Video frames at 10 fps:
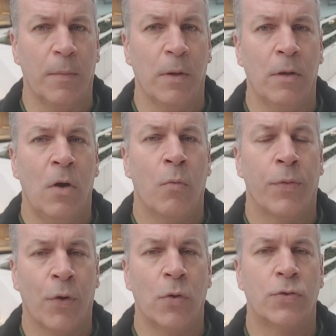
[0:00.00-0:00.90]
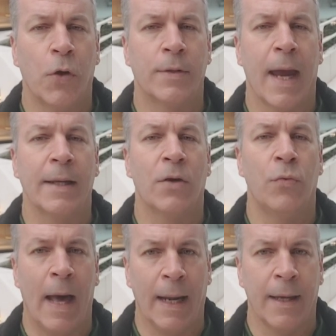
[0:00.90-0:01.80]
trouble with those who attend a
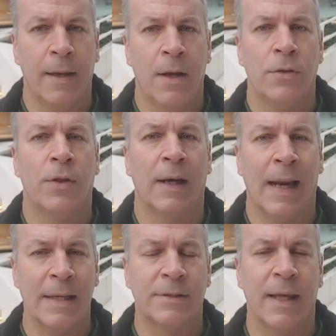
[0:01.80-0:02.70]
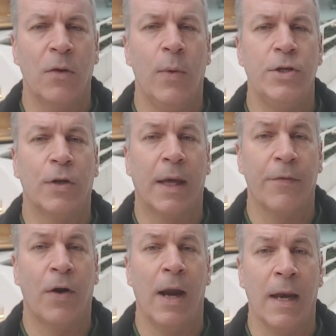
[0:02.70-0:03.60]
rally. Now, the last thing we should
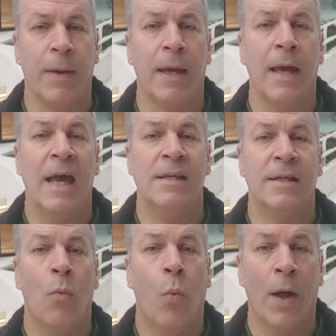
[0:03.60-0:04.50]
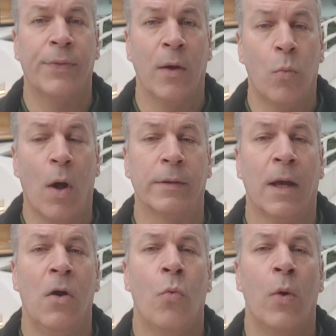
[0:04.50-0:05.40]
give our enemy is what they want,
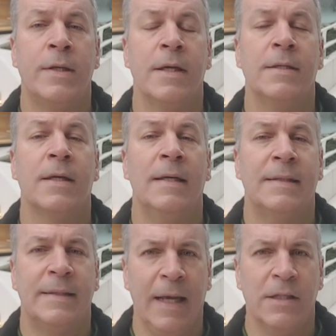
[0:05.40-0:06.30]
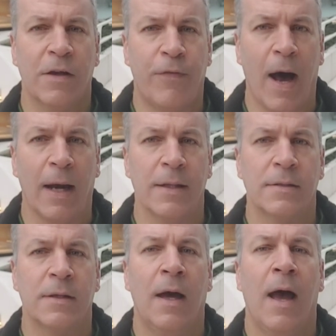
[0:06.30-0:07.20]
which is scenes of
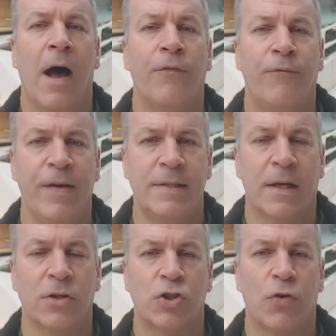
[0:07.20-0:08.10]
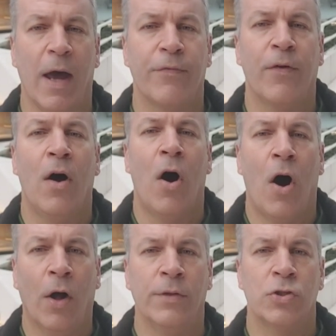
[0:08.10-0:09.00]
violence and physical strife
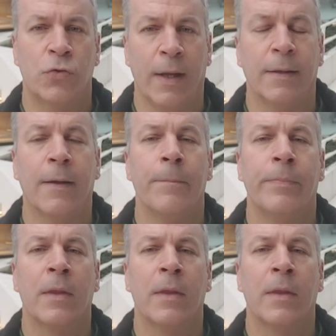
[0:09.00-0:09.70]
on the street.